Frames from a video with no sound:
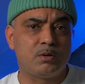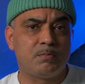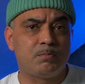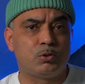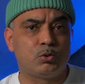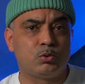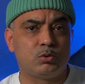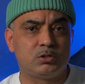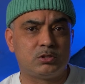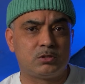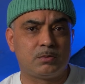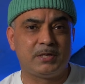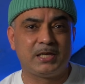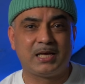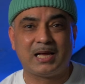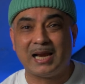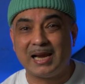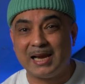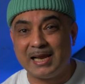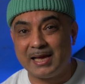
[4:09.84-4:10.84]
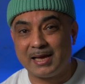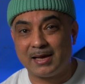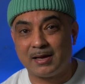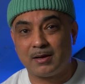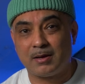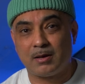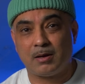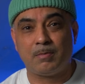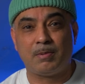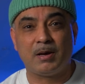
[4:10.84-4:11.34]
important to be
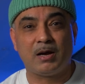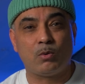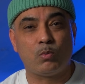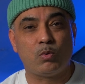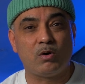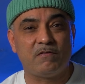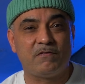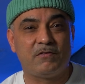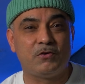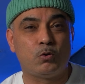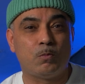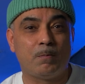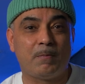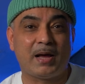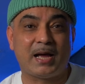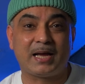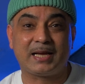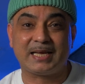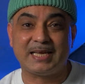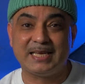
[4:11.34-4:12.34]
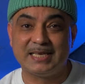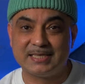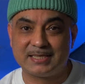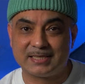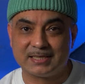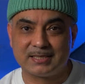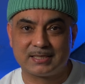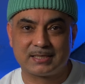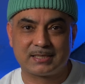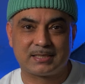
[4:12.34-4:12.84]
clear about what FilmPack
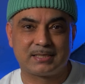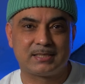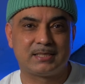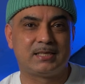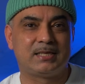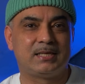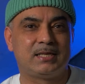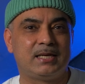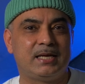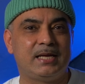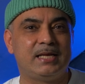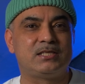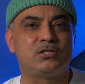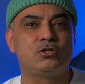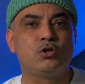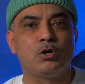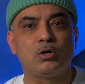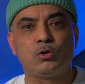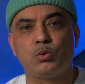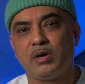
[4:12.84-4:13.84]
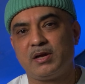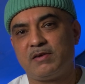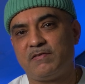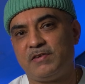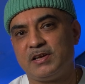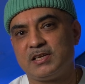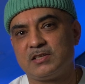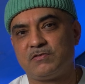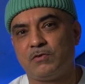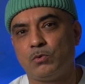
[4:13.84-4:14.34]
isn't. It's not a quick
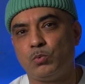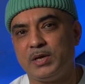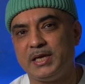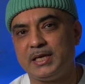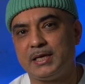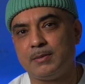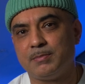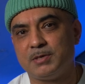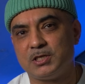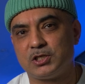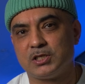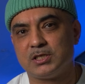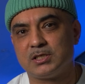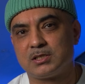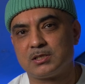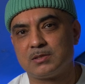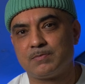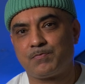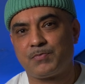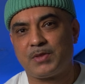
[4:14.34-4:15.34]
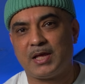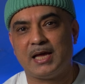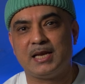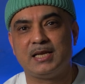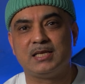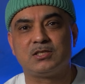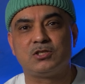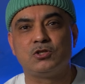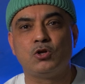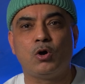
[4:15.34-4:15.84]
fix for weak images, and
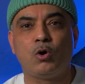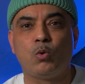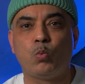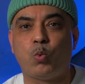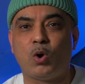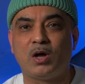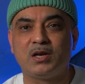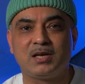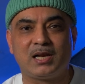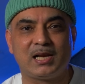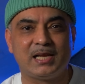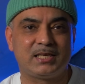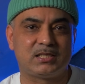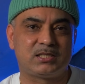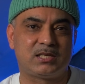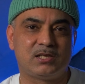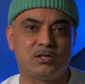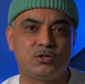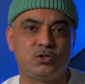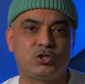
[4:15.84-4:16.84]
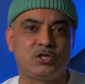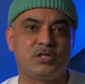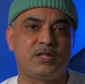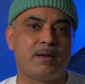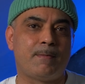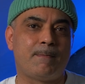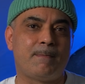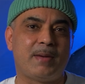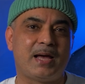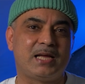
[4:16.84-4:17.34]
it's not a one-click solution
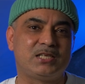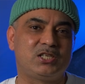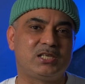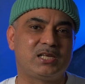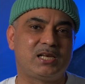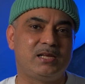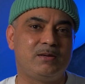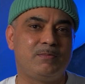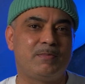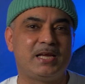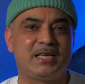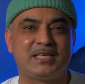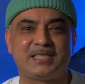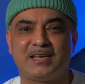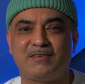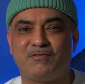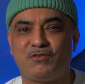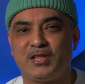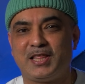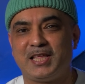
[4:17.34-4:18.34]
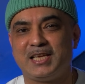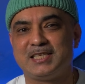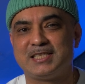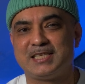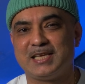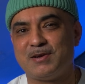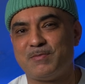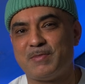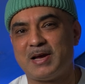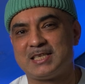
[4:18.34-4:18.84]
that magically makes everything
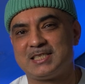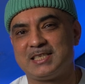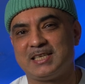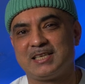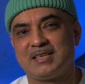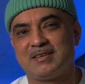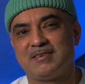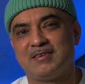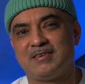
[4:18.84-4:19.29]
cinematic.